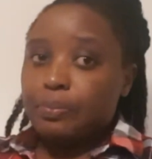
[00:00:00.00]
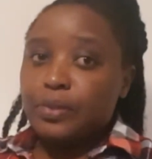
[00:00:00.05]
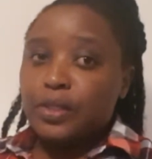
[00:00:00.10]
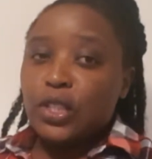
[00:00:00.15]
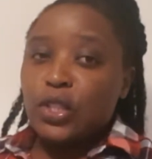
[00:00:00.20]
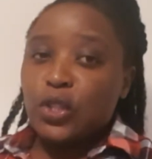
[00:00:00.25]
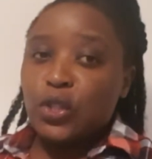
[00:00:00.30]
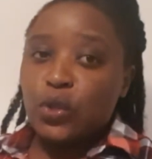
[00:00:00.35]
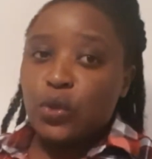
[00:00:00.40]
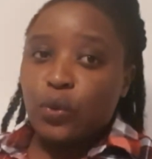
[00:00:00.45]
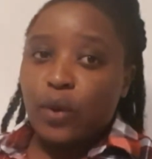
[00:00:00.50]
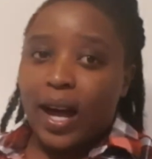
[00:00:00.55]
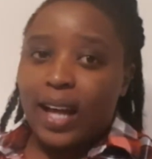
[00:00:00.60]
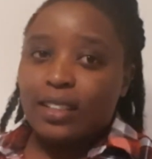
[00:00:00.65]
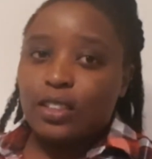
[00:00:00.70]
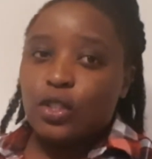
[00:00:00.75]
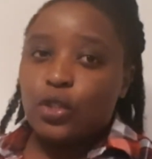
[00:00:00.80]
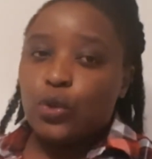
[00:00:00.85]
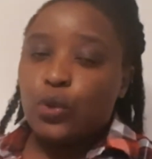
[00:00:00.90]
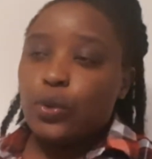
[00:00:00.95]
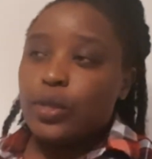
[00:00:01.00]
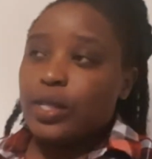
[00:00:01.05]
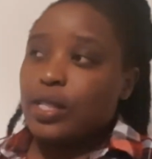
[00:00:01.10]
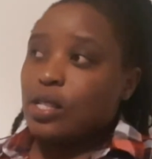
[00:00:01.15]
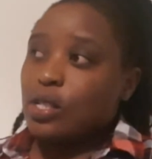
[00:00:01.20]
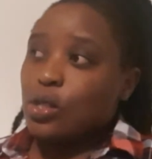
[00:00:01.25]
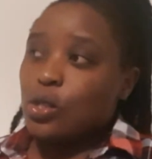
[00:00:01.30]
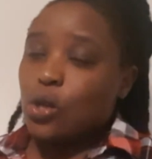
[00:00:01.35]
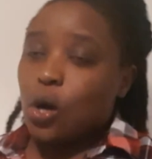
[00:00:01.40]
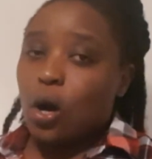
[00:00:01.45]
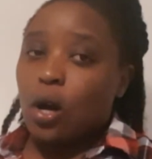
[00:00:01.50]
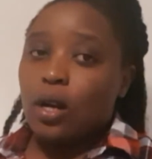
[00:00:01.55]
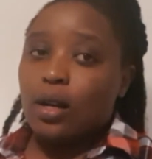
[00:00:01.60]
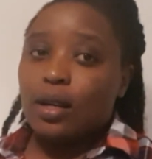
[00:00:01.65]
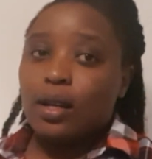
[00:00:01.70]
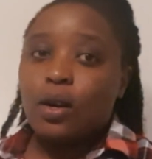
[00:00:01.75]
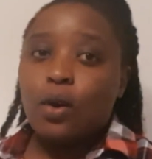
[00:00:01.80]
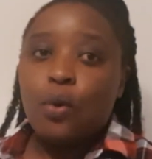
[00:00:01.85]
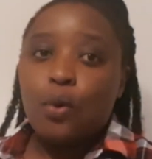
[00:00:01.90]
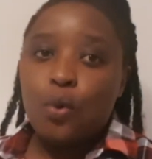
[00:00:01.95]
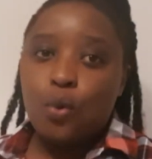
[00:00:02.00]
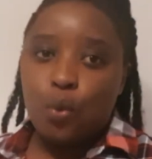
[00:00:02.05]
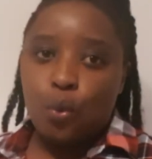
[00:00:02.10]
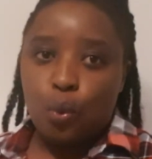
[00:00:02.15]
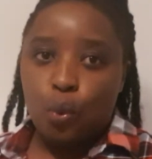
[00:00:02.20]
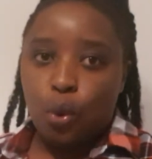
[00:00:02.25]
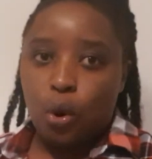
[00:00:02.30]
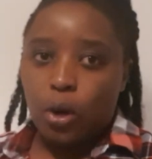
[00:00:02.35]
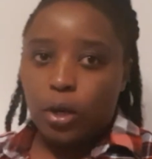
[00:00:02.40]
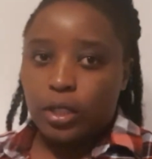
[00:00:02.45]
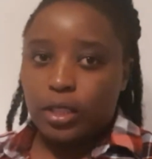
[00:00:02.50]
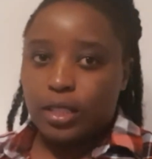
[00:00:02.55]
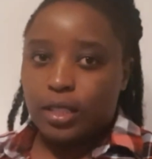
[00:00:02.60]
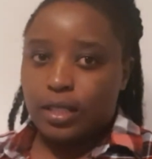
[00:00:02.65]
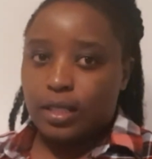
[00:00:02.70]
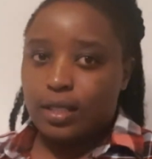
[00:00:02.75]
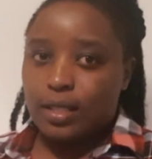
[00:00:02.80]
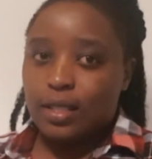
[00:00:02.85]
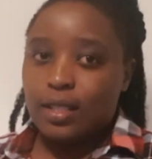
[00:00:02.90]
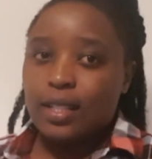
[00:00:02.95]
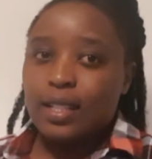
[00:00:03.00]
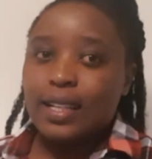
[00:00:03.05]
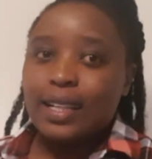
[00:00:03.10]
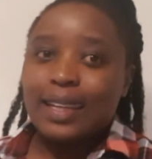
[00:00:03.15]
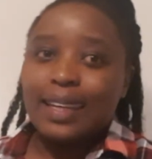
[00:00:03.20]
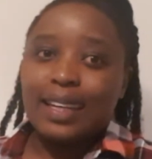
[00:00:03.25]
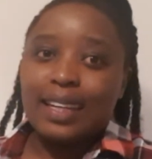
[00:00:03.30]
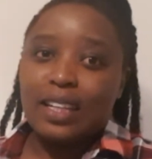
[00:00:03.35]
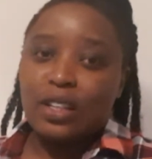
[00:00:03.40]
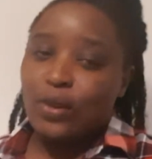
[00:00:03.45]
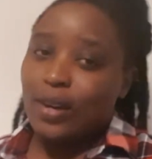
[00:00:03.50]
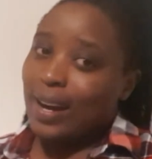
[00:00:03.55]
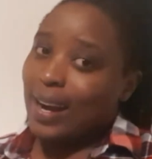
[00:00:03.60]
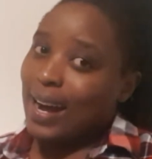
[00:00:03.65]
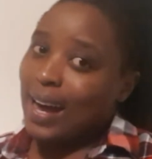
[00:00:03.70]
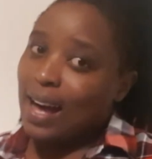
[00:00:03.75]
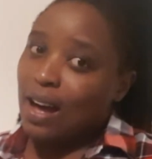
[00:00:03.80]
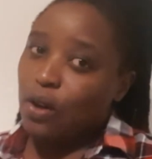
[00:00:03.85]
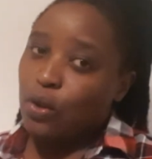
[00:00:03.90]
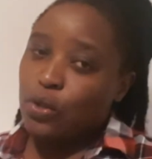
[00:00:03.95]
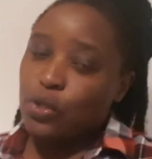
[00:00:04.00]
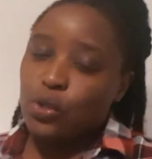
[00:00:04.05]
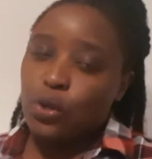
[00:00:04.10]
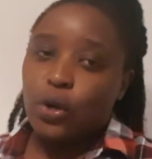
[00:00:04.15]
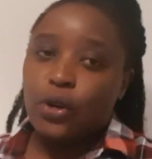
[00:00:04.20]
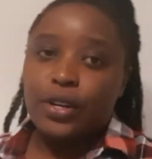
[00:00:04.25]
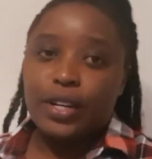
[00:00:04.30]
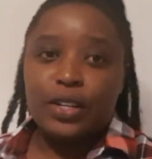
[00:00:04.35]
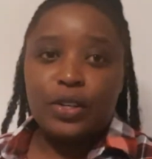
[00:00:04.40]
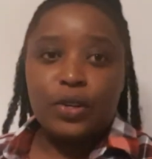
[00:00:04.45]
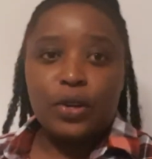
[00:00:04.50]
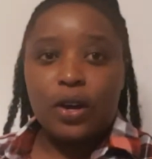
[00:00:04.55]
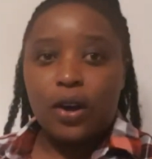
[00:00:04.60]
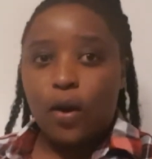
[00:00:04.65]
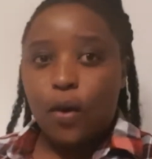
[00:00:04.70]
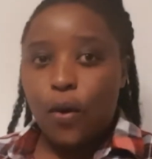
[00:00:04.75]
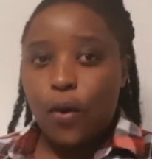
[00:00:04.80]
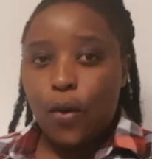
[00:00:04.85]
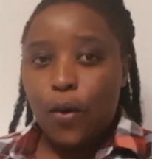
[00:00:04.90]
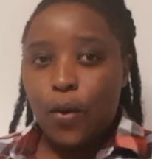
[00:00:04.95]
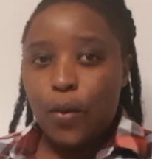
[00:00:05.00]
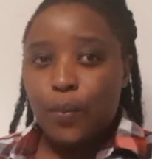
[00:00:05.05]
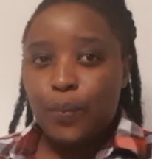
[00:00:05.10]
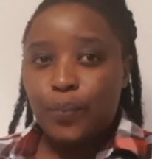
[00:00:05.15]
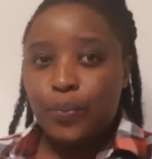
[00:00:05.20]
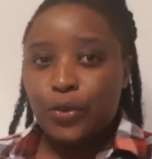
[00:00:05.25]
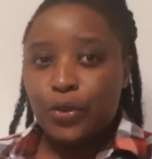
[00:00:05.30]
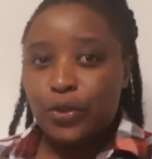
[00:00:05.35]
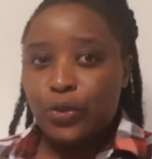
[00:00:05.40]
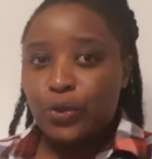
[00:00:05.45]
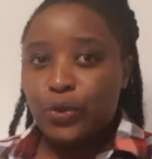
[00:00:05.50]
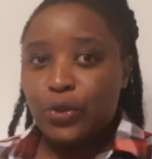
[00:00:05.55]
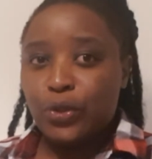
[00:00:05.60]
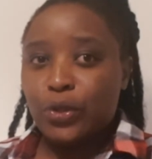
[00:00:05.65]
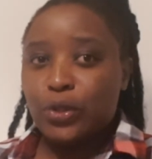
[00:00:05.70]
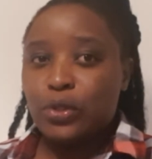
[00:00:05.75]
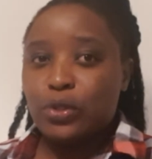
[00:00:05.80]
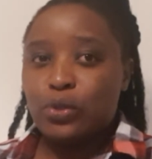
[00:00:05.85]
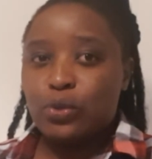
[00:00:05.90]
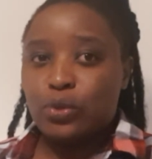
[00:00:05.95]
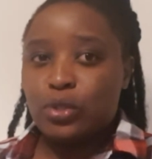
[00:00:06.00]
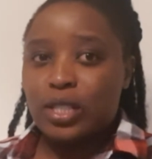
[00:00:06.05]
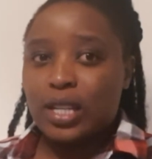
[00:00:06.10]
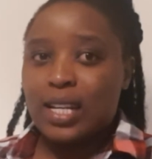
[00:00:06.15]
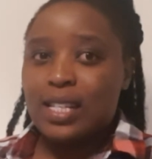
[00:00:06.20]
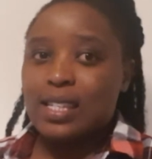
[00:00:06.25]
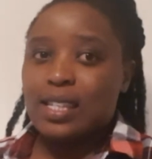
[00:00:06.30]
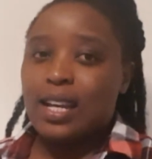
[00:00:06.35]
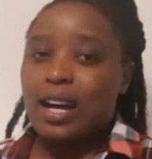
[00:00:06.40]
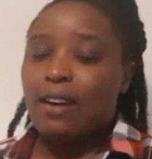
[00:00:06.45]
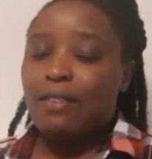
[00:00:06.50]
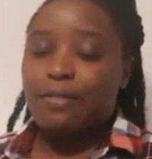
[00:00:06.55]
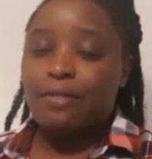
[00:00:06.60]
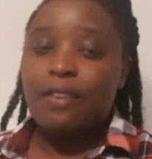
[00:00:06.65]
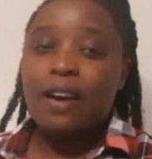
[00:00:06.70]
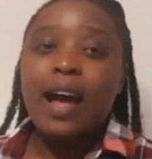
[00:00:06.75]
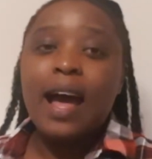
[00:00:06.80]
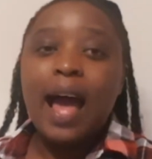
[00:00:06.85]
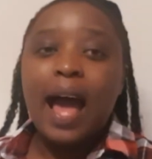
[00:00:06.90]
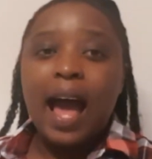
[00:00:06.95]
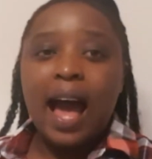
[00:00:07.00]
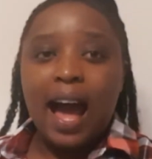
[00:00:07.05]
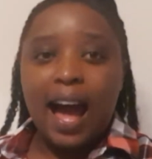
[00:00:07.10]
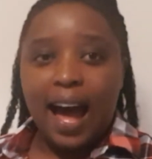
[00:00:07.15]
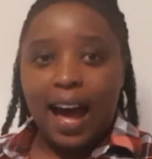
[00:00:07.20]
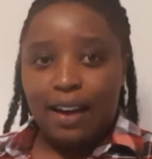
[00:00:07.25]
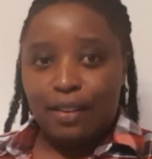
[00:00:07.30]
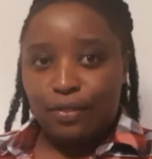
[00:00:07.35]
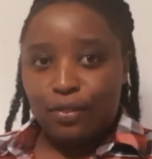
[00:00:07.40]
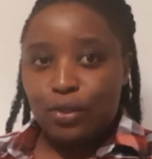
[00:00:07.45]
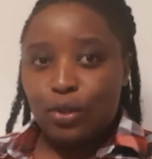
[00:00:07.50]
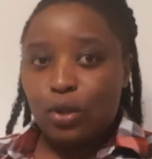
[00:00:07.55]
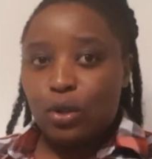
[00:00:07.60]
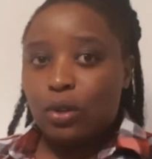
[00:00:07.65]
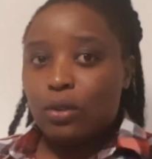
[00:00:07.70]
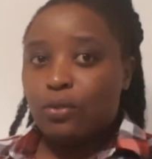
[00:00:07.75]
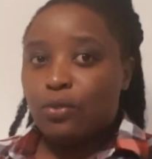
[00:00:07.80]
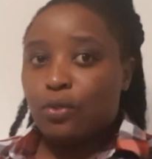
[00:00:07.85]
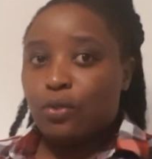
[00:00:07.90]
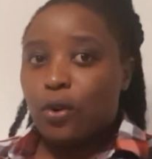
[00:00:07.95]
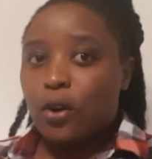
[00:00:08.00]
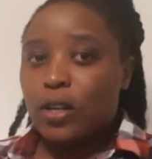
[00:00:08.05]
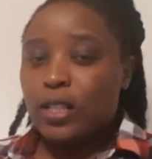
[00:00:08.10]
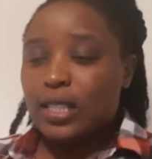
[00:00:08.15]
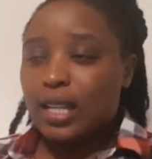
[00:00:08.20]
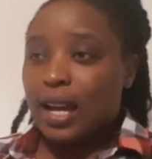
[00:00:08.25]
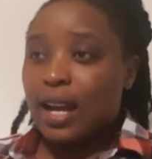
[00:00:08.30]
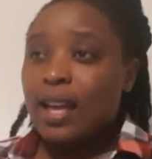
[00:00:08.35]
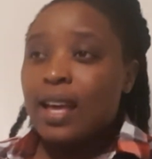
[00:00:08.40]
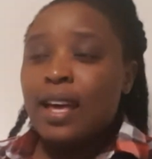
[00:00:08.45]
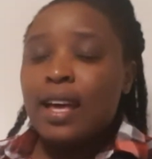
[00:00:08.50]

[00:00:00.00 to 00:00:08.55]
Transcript: you want to install water in your house or in your home, to just have a flow of water.